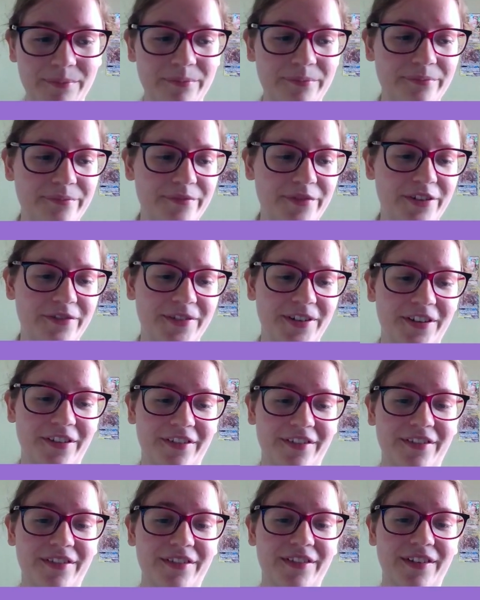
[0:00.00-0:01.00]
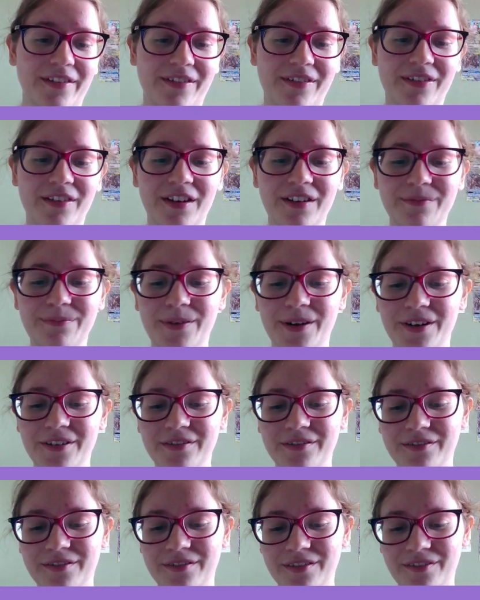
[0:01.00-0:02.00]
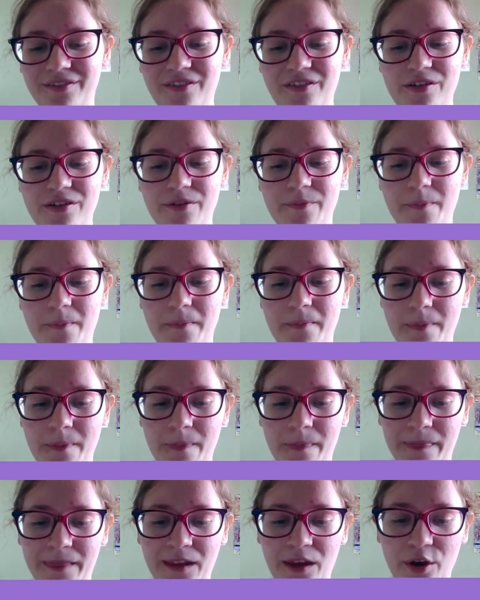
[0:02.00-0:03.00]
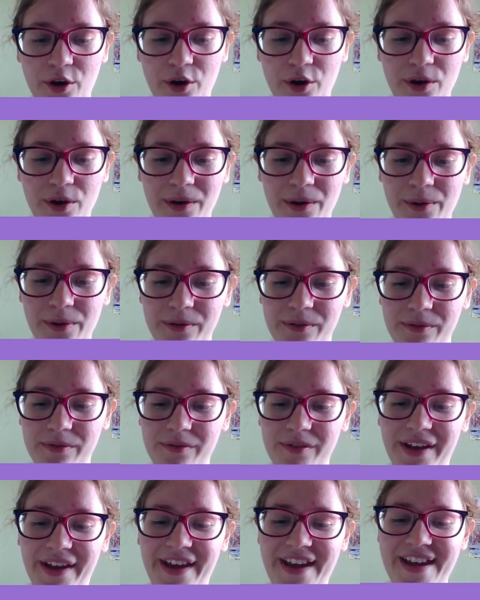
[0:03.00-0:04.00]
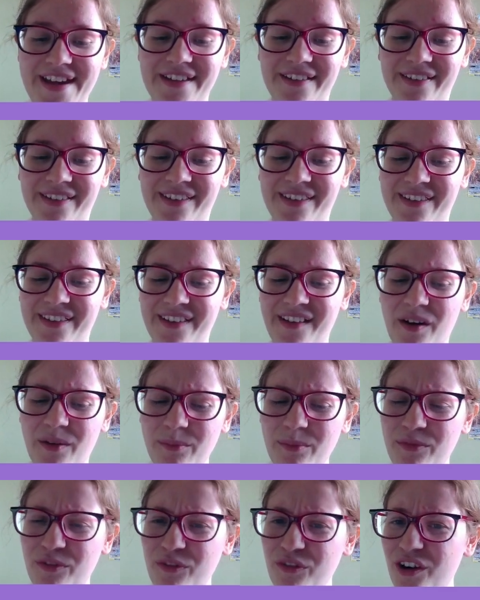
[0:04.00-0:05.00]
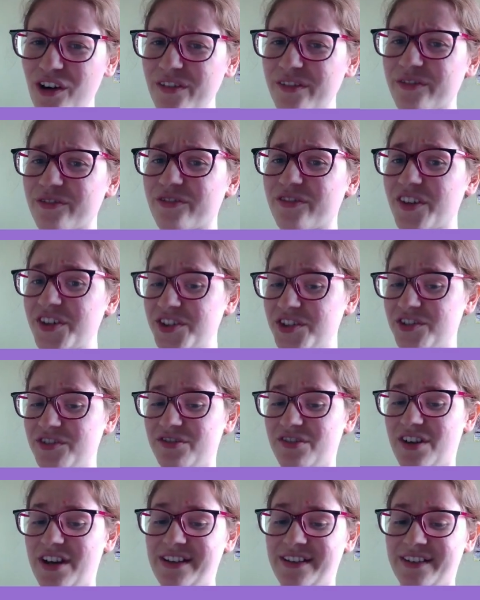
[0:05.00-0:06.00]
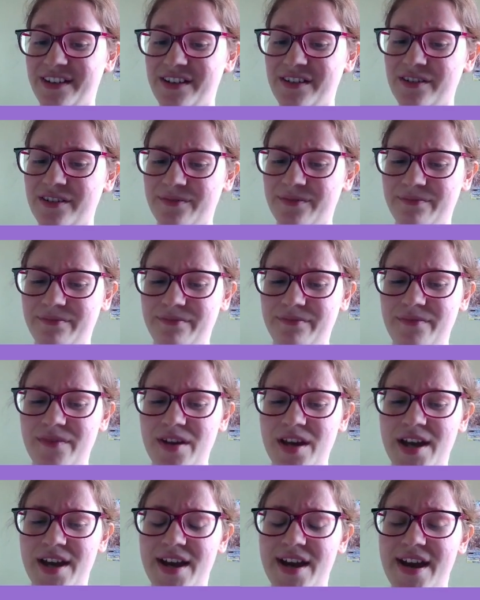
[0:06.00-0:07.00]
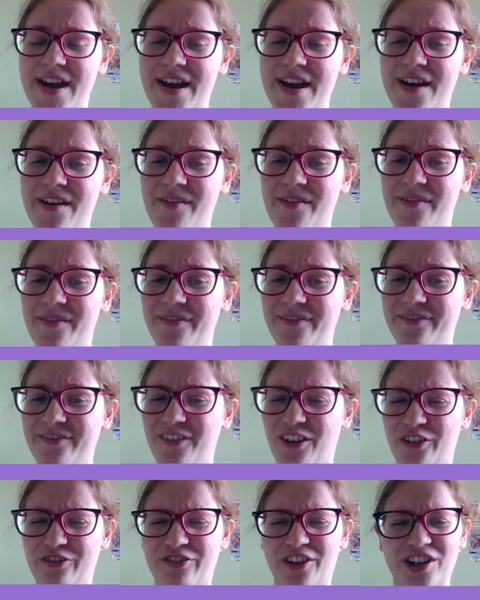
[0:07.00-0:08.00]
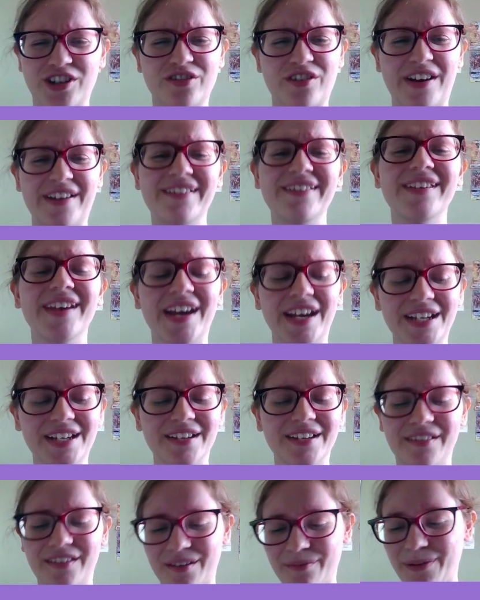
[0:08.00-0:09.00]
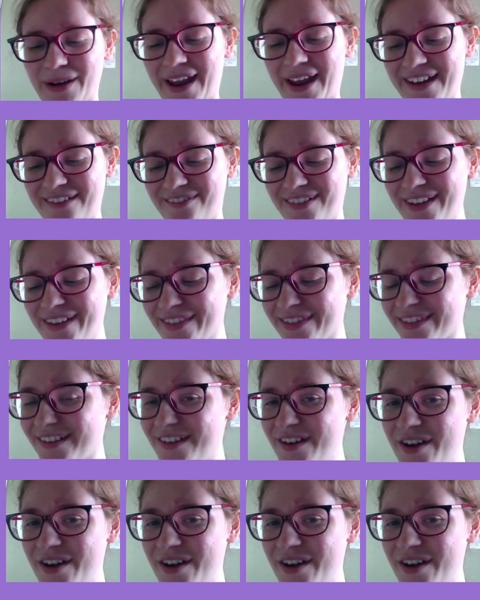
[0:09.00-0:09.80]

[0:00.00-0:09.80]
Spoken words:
Moving on to Slowpoke, who is somewhat frustrated, or frustrating to play with.